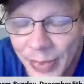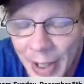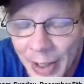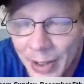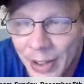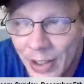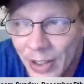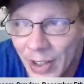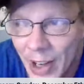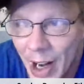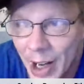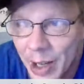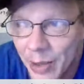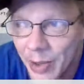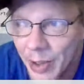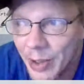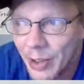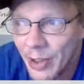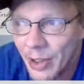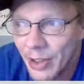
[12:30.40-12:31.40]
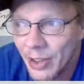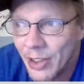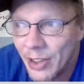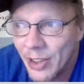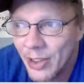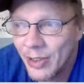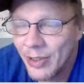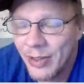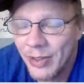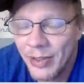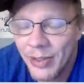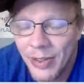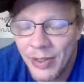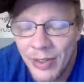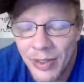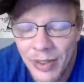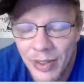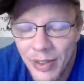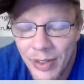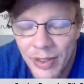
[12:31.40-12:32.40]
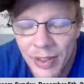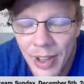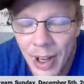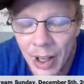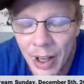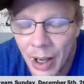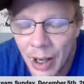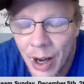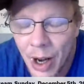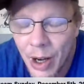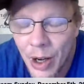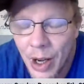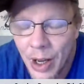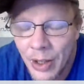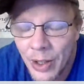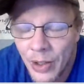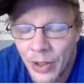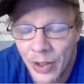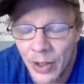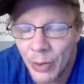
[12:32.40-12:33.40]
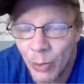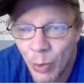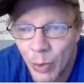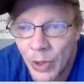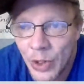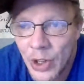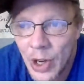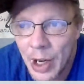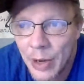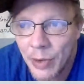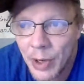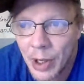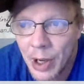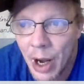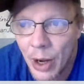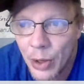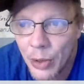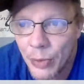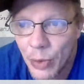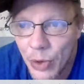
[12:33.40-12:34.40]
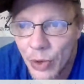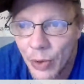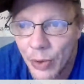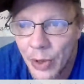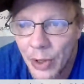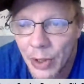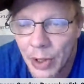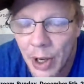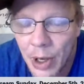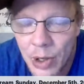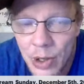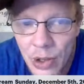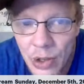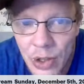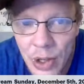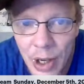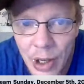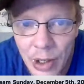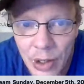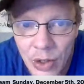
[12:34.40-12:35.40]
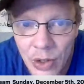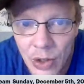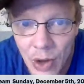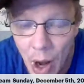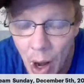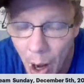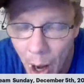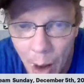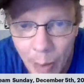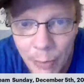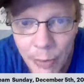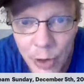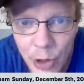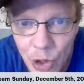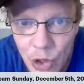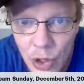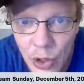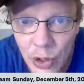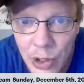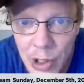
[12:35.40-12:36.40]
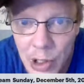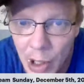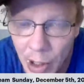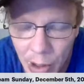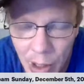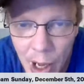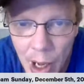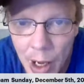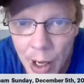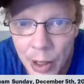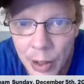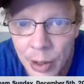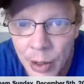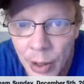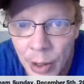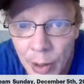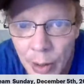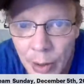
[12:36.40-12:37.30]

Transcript: It's not even a controversial thing that I just said. It's obviously a lie.